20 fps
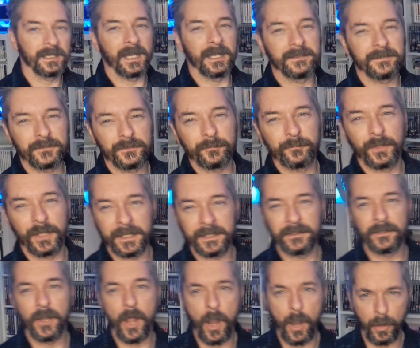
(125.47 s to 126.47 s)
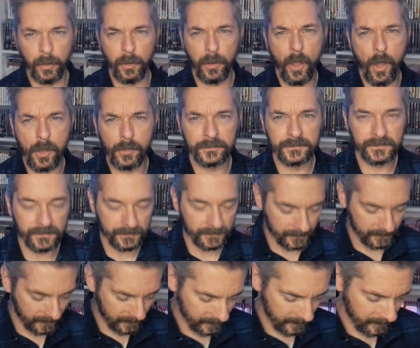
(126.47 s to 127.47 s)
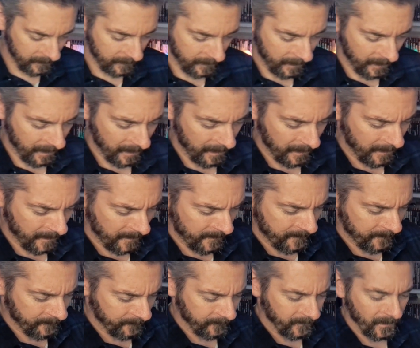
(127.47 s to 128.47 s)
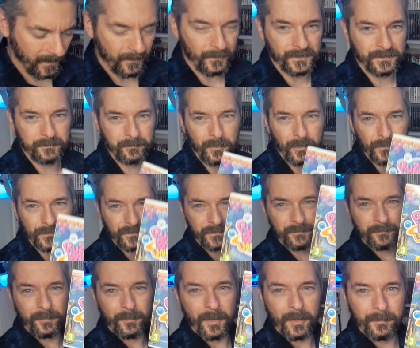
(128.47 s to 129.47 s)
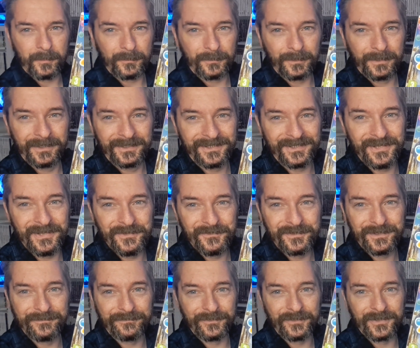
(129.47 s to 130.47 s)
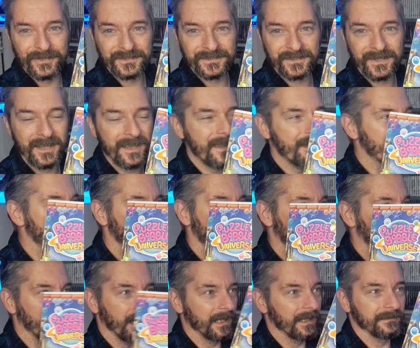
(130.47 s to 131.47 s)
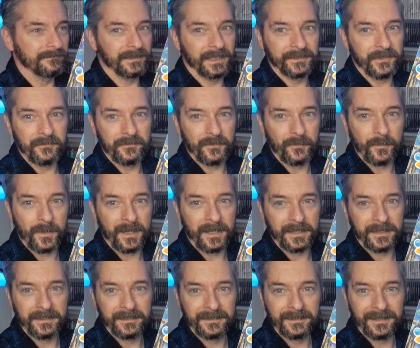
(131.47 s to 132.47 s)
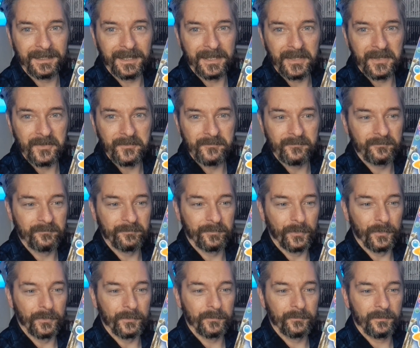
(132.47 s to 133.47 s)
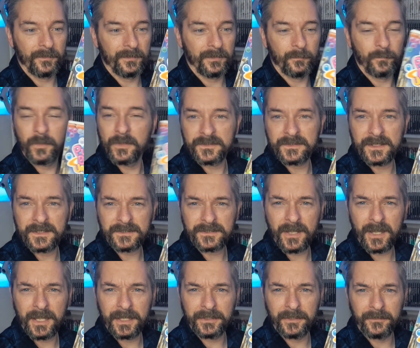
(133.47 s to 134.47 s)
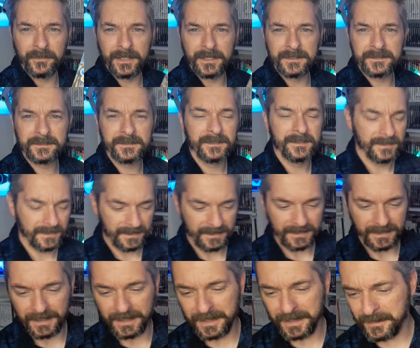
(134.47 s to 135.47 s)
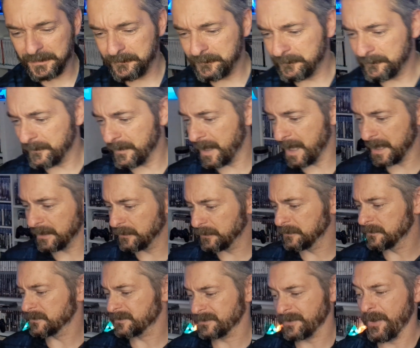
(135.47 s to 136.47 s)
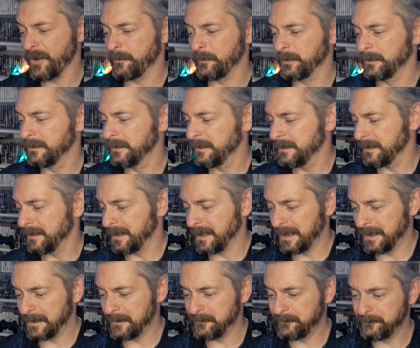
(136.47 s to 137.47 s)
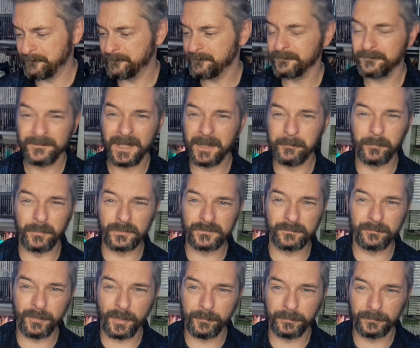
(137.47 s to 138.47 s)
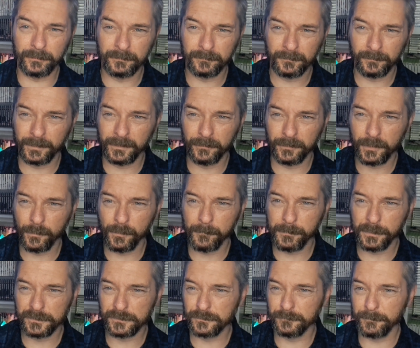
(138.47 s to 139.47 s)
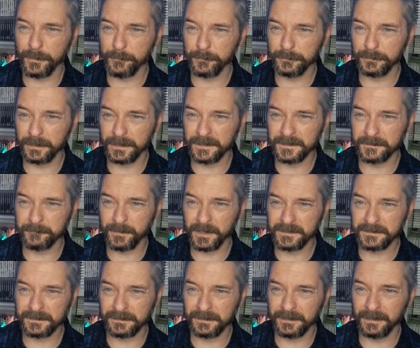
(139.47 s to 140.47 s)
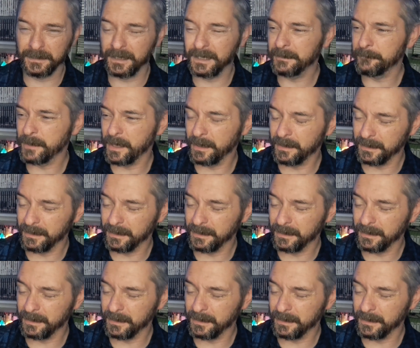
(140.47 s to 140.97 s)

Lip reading: ended up playing a lot was Puzzle Bobble Universe. I don't know why, but once I started on this, I couldn't stop. Yeah, Puzzle Bobble. We all know what Puzzle Bobble is basically about.